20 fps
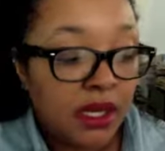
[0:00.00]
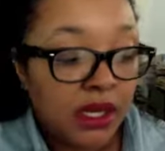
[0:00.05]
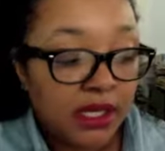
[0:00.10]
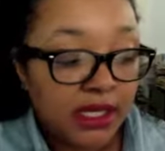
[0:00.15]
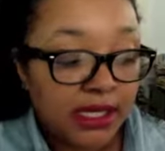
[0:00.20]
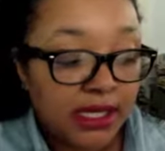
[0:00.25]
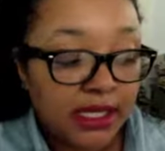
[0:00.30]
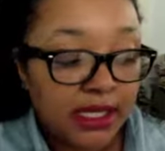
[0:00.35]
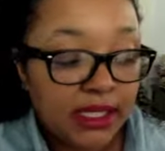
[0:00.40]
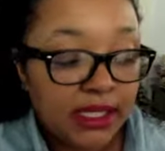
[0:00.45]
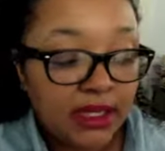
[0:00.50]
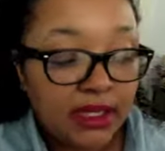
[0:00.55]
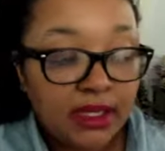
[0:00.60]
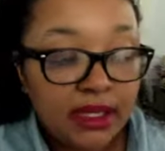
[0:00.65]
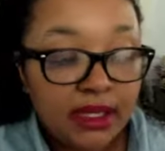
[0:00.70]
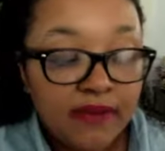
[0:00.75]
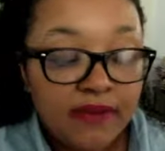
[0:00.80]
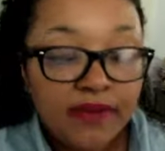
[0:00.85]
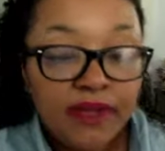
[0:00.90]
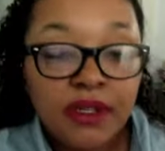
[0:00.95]
Again, the
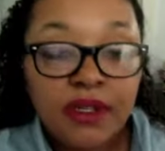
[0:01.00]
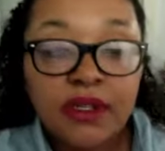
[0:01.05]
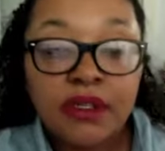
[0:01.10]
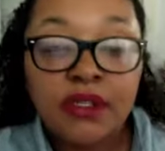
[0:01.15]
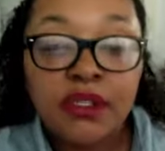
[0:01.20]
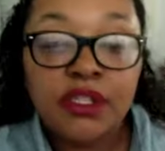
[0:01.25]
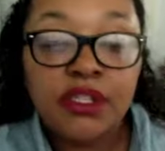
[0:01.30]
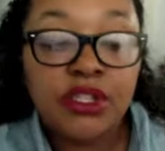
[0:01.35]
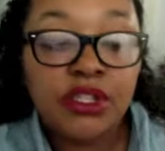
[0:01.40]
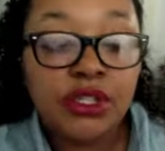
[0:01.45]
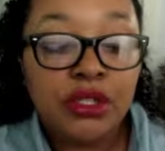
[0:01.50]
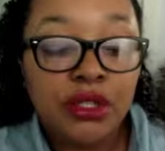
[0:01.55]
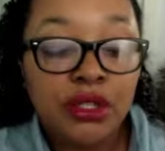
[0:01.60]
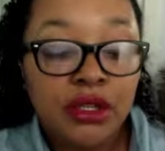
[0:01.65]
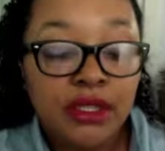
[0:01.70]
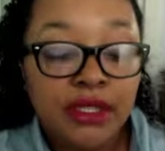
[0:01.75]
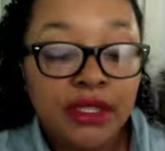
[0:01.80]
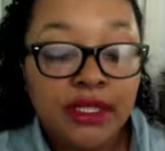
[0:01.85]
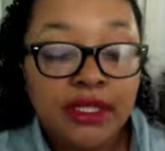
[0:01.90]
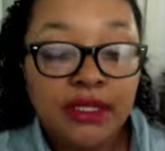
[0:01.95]
leave-in conditioner
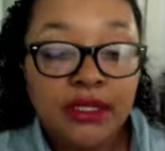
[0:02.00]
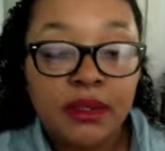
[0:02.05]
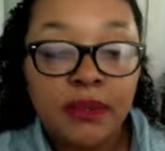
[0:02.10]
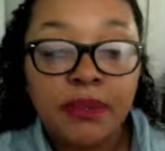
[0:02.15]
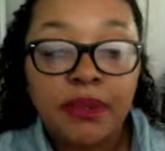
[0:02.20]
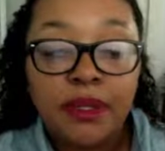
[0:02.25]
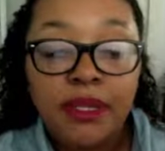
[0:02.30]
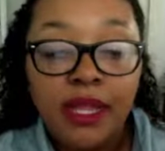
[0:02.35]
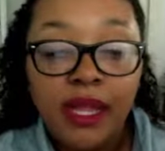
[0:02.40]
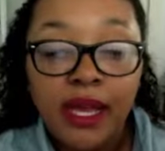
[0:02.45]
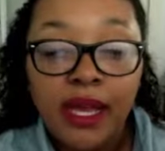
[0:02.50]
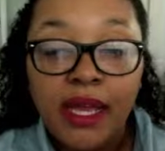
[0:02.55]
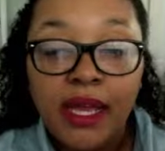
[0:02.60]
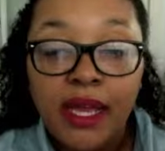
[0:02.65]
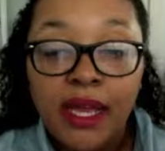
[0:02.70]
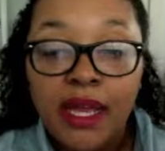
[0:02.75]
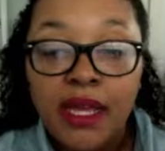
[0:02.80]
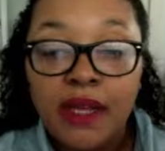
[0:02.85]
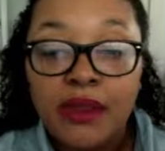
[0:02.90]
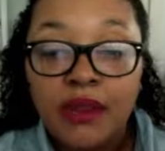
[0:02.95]
is
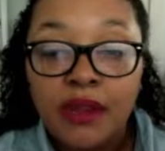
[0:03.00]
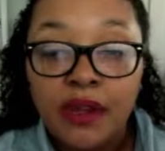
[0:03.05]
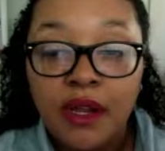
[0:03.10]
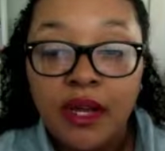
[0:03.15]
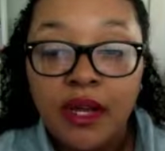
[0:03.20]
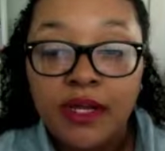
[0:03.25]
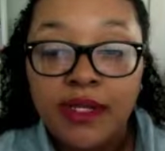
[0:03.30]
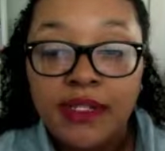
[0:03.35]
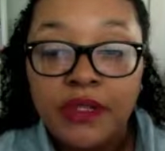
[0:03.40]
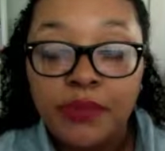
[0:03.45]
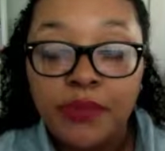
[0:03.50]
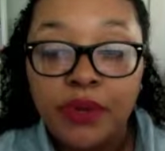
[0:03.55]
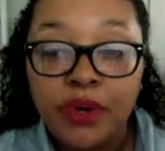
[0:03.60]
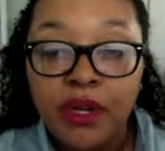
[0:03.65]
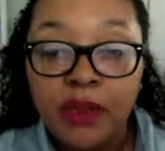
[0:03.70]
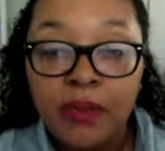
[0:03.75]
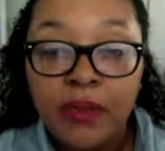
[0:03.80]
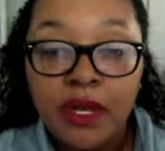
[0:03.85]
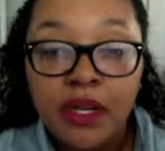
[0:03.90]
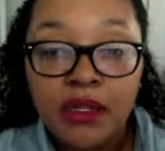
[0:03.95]
applied after I
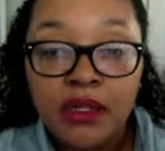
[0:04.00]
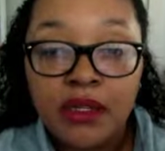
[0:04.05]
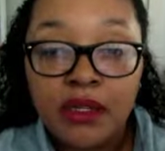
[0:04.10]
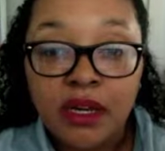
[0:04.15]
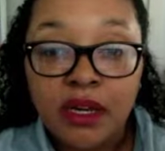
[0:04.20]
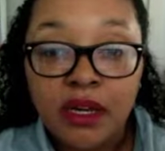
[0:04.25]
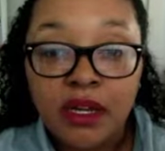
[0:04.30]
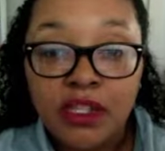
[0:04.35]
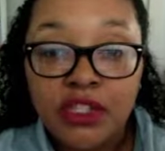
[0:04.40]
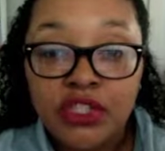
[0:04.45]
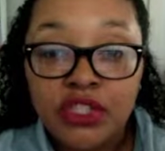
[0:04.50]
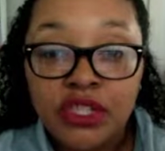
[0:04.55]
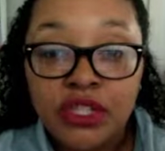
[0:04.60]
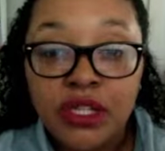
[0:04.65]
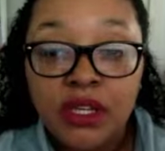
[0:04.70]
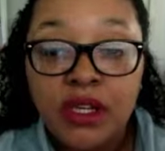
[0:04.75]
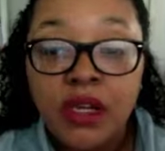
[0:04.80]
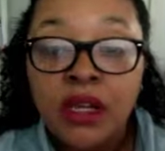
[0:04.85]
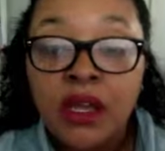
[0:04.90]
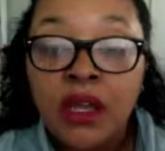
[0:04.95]
spray my
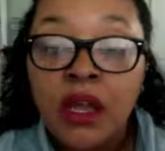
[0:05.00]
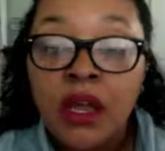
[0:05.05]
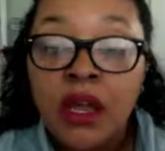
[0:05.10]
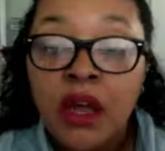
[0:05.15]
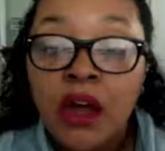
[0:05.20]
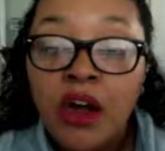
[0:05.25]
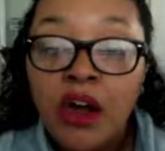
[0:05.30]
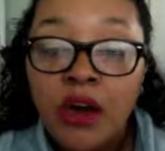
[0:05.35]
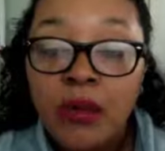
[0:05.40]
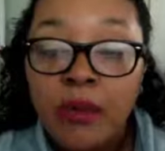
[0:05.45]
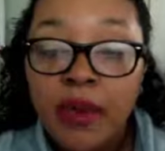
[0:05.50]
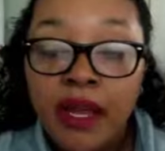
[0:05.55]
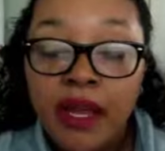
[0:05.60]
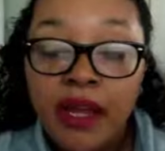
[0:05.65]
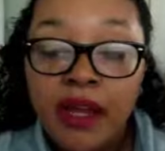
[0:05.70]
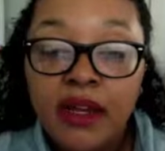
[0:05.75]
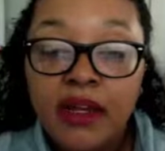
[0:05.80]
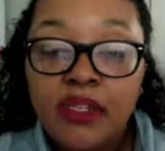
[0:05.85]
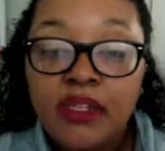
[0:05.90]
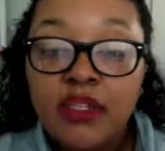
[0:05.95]
concoction on my hair.